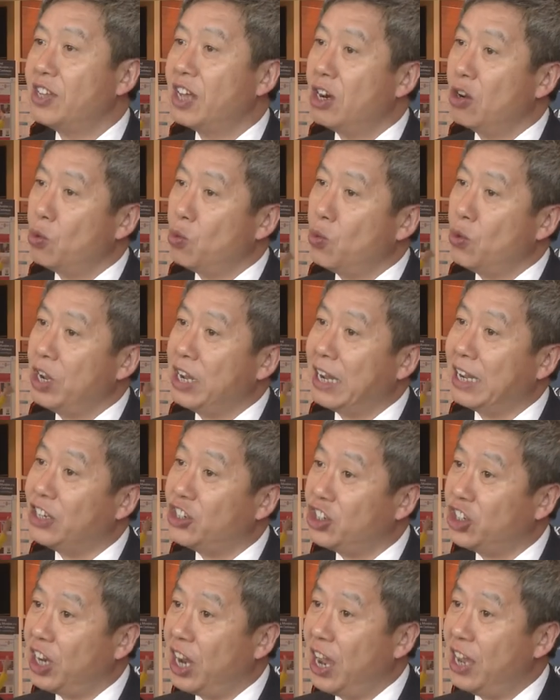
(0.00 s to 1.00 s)
that we can
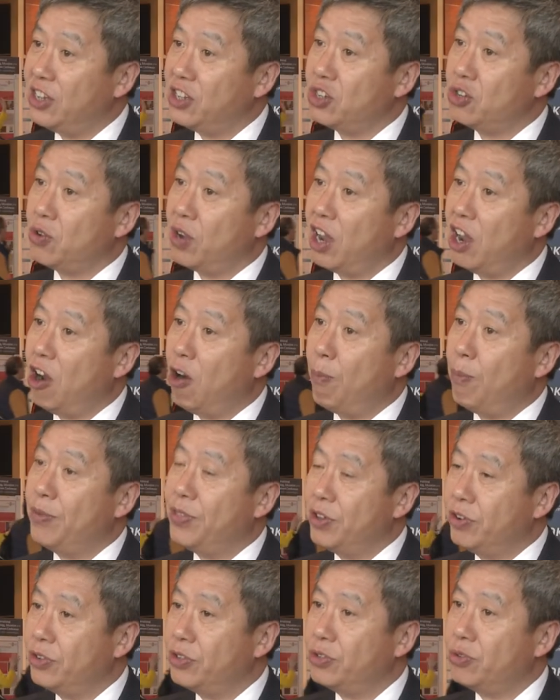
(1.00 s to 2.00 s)
change to help
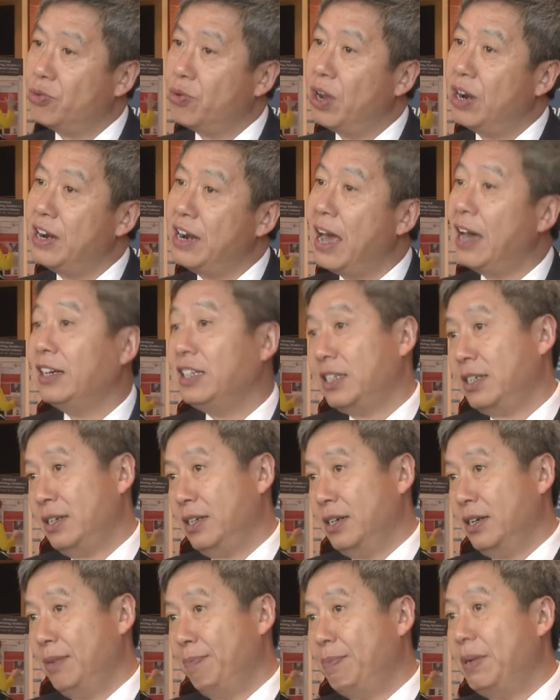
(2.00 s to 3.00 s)
those who are not
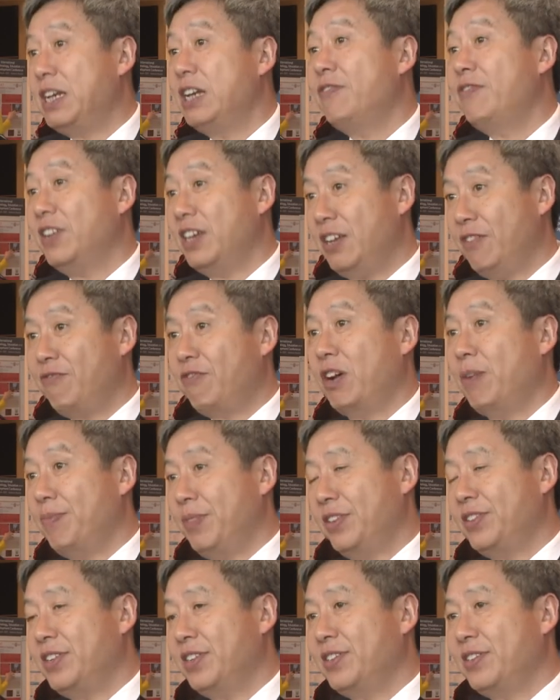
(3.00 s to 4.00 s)
benefiting from
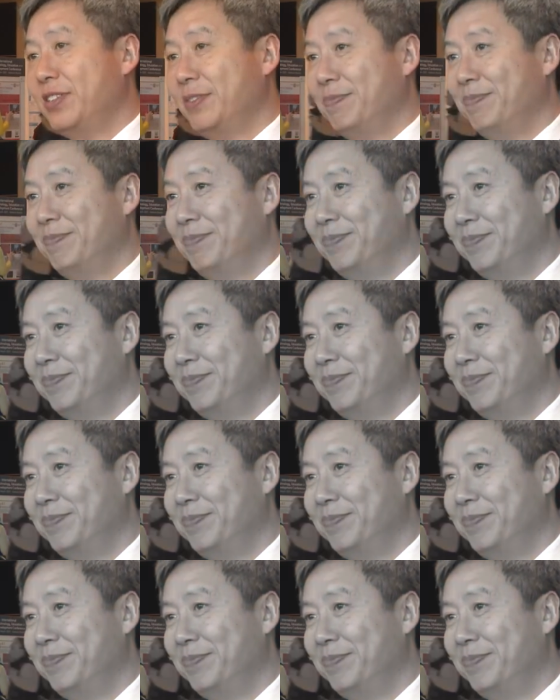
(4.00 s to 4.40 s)
the system.